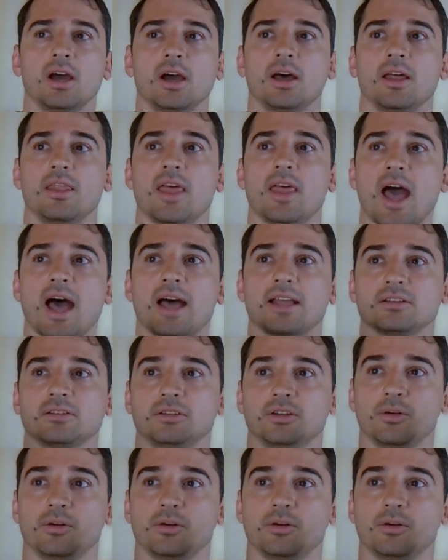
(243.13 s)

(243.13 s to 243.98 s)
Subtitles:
that